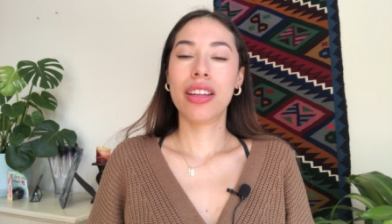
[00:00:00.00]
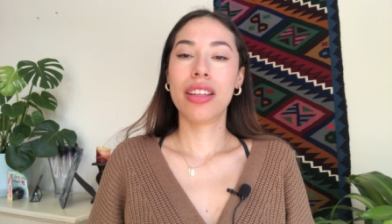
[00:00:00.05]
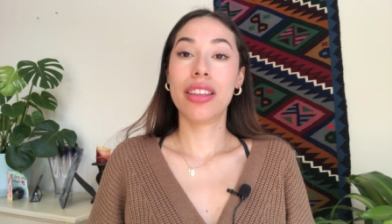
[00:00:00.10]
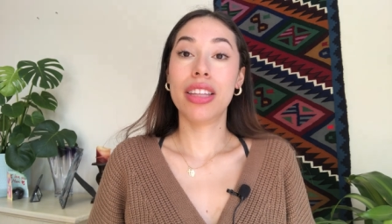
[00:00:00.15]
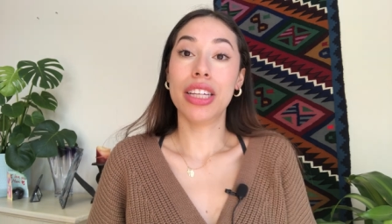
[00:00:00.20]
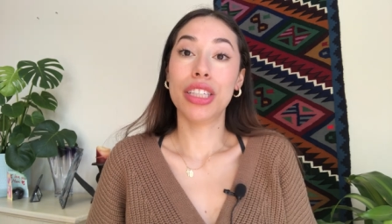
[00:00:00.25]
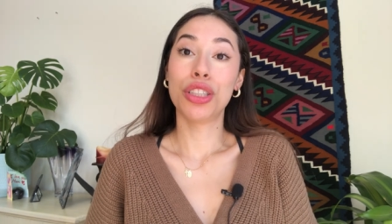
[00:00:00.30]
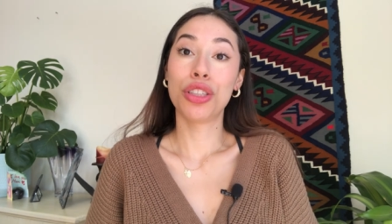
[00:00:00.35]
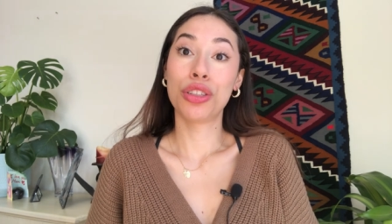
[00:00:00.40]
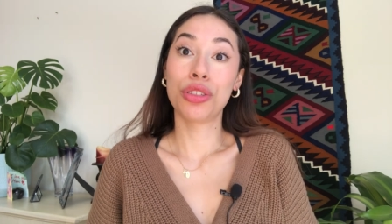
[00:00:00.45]

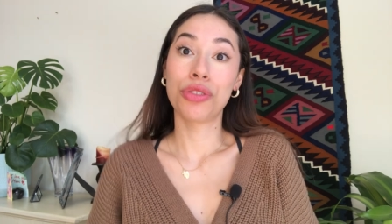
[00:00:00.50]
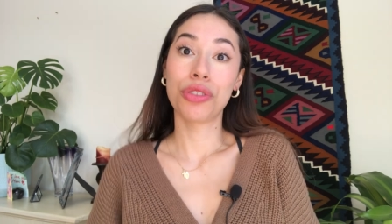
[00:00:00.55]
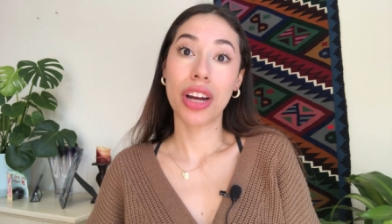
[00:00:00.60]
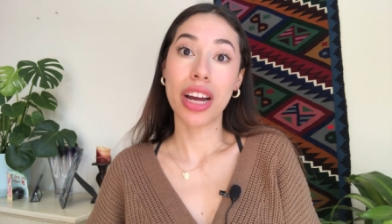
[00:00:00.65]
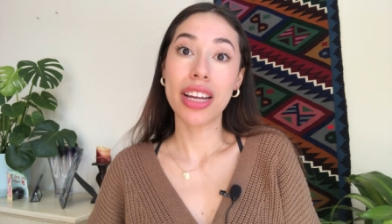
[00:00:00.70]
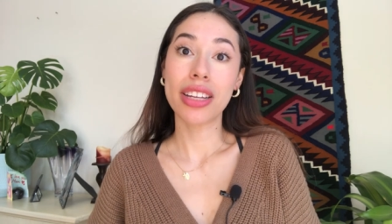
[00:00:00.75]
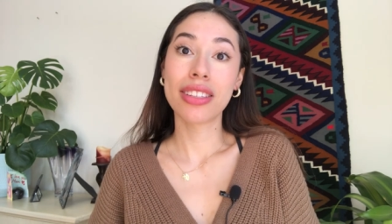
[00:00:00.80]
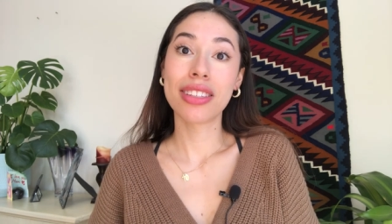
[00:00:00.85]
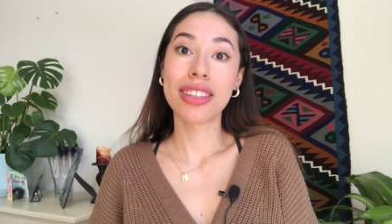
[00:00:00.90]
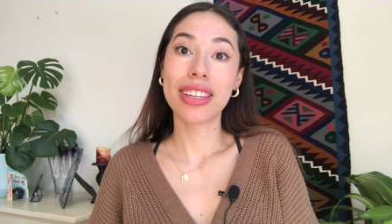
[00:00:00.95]
this
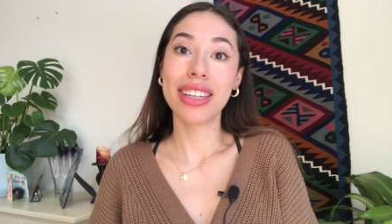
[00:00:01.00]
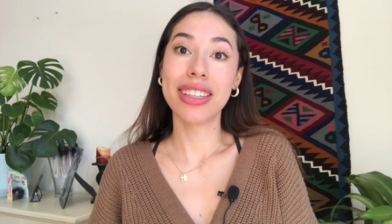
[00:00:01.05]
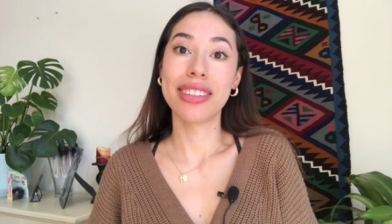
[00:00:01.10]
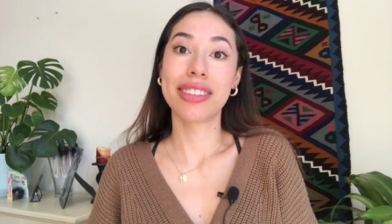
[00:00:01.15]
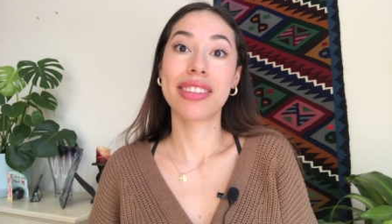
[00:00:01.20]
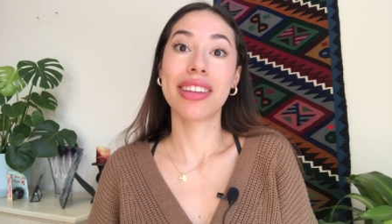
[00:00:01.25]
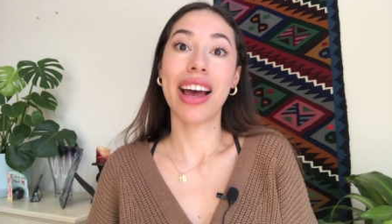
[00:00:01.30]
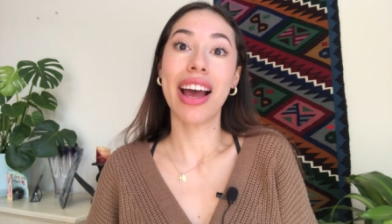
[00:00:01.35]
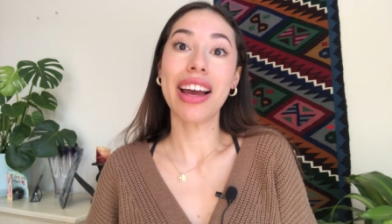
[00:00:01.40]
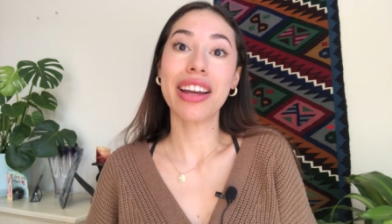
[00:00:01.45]
stress
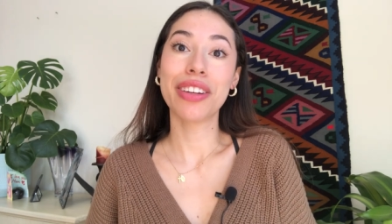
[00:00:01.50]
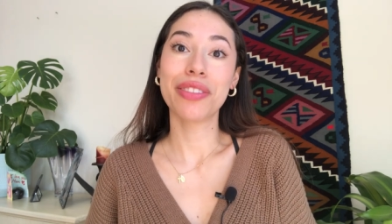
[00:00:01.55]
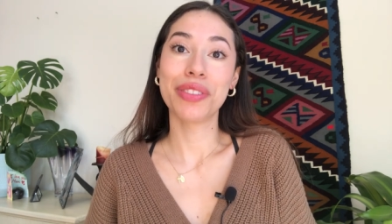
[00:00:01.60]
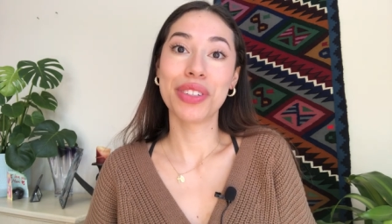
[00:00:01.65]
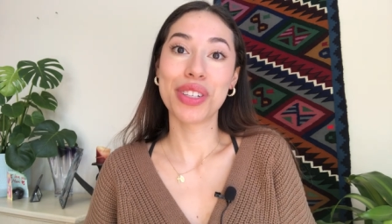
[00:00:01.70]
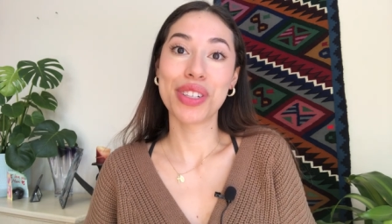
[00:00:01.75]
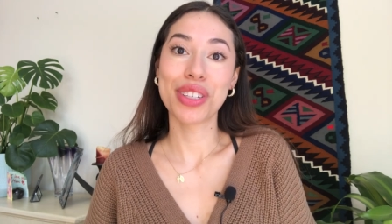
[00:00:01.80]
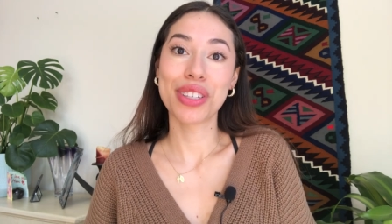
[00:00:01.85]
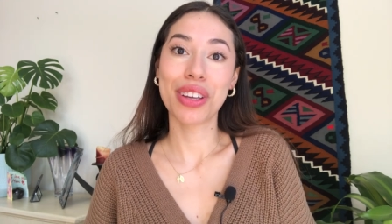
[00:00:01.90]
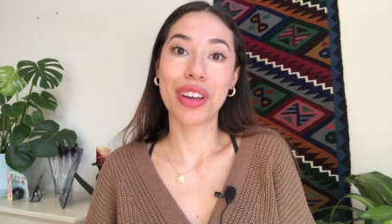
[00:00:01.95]
inside of
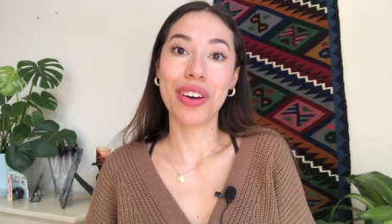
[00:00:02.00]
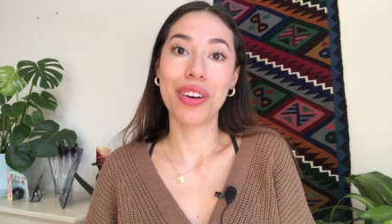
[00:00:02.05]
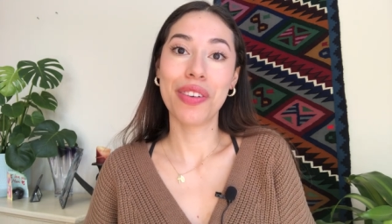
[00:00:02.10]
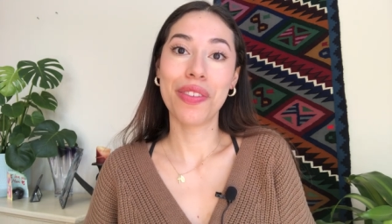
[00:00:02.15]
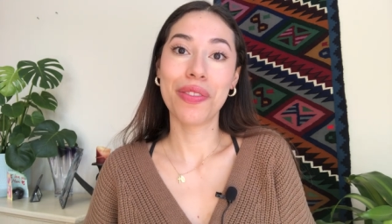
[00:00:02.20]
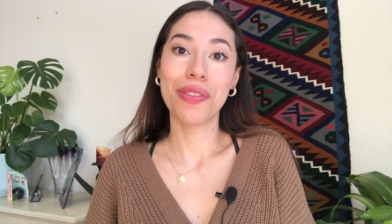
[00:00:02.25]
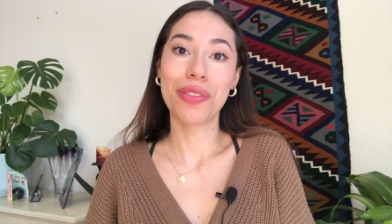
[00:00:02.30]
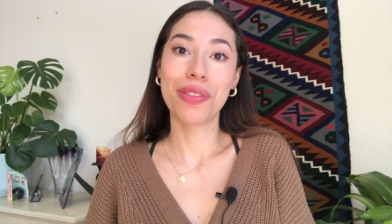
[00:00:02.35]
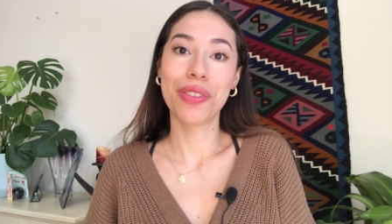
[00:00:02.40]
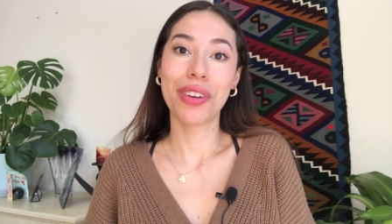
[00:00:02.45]

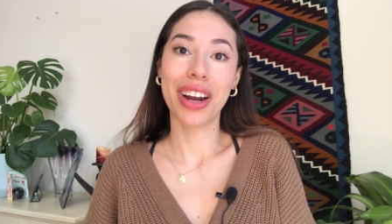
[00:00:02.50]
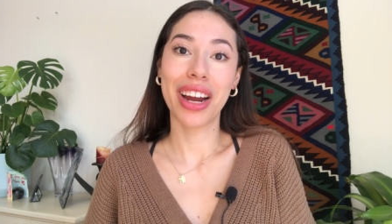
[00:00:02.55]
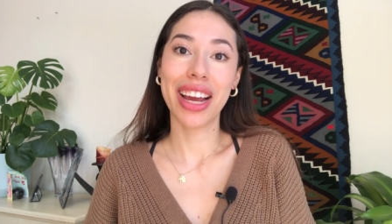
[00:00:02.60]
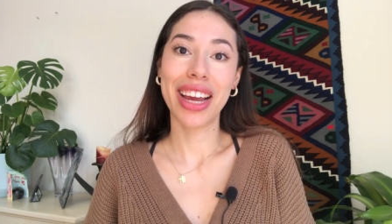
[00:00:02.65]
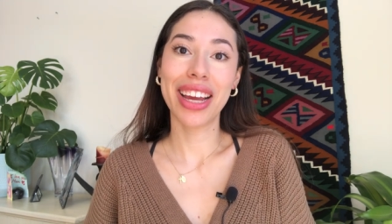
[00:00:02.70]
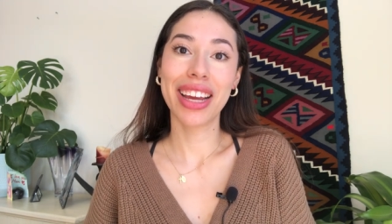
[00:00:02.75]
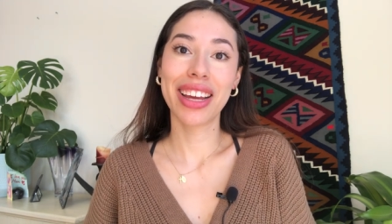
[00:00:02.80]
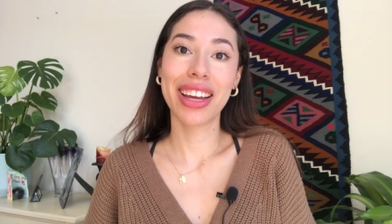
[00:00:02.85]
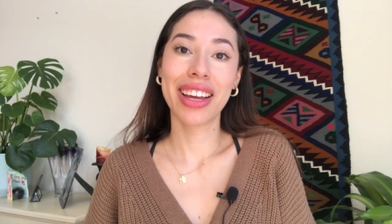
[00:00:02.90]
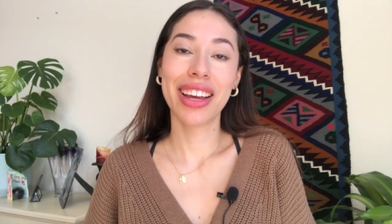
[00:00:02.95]
yourself,
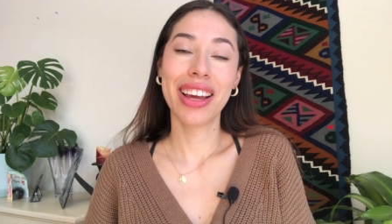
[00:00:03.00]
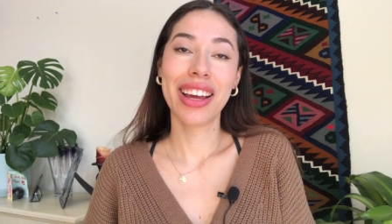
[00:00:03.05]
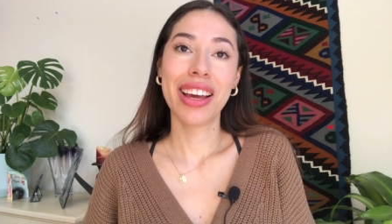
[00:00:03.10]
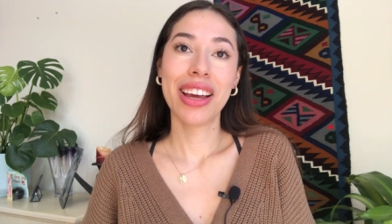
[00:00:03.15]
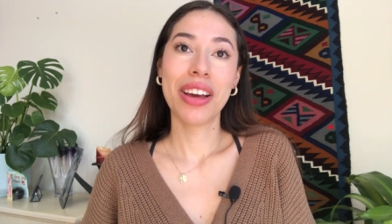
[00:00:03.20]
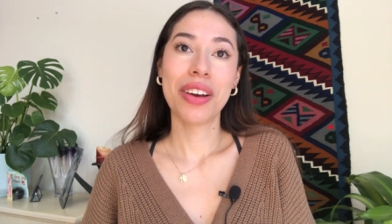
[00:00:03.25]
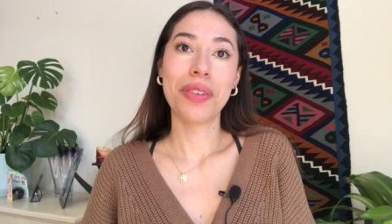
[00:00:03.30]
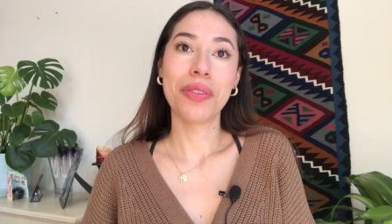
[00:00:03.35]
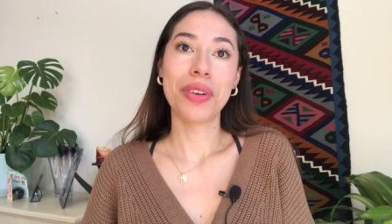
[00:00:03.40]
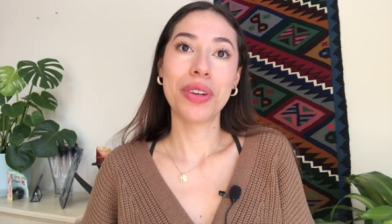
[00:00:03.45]
right?
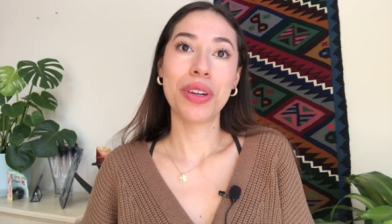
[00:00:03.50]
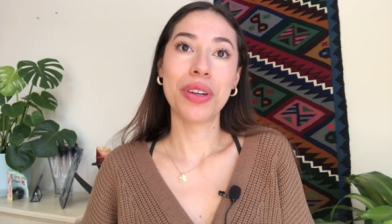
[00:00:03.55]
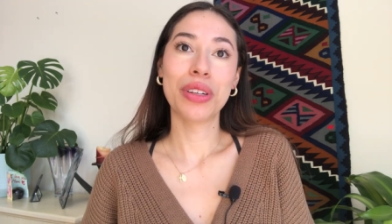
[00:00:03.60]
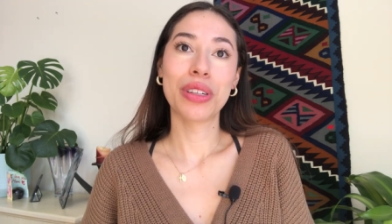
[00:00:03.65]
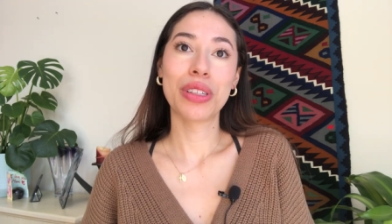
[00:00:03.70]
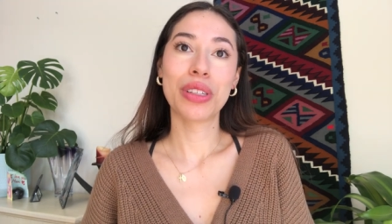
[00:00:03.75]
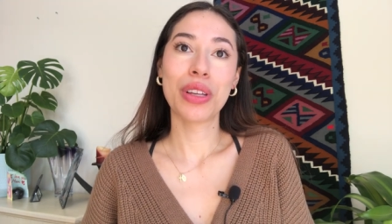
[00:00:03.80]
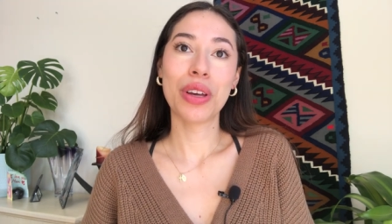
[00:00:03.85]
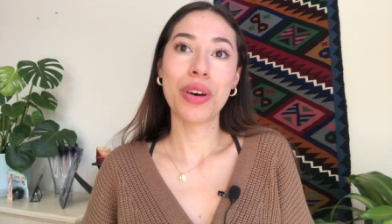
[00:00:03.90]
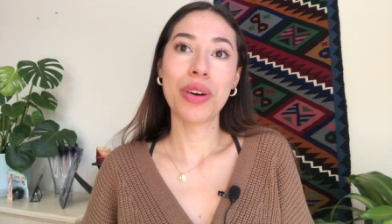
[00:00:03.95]
when you're
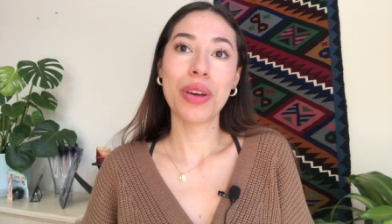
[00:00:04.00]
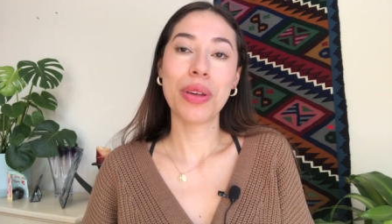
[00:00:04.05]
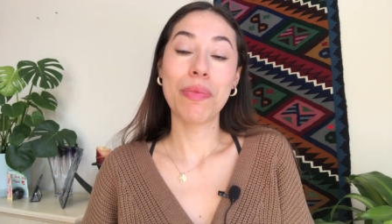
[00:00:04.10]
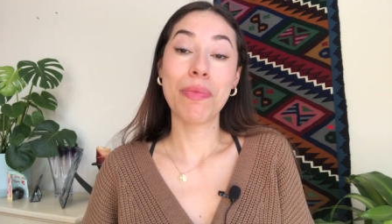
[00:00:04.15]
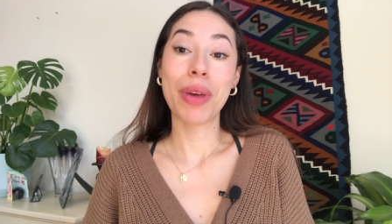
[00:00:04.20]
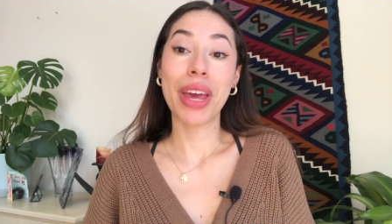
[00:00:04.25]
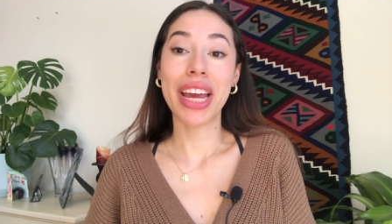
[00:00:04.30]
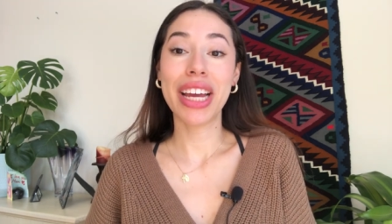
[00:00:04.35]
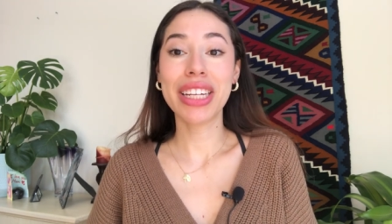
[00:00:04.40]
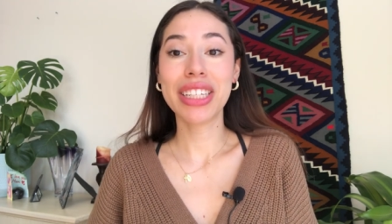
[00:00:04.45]
so
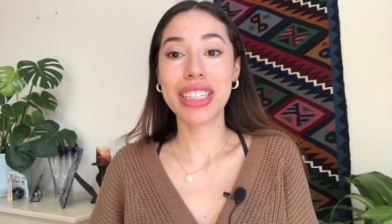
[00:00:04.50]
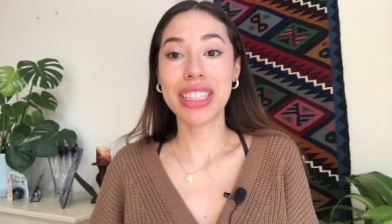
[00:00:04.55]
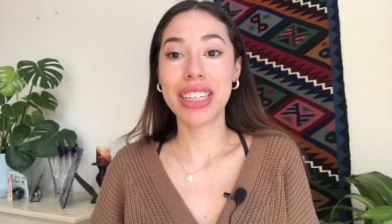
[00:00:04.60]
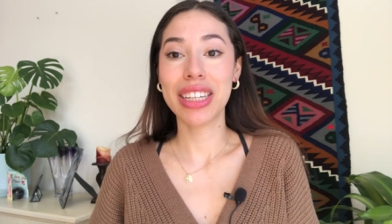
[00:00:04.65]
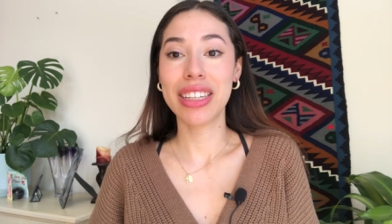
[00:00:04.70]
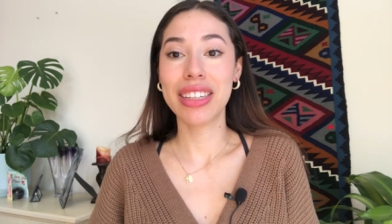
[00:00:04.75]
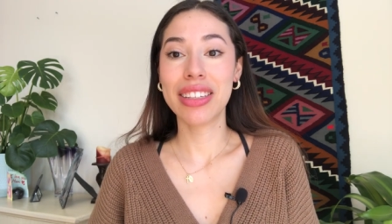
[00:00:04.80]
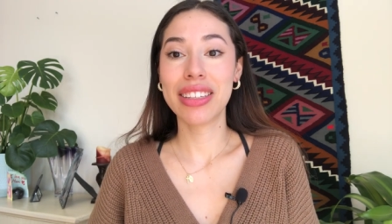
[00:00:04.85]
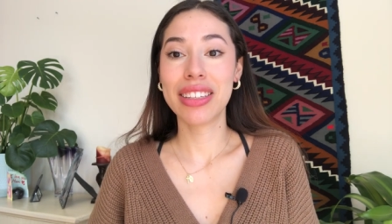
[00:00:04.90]
impatient,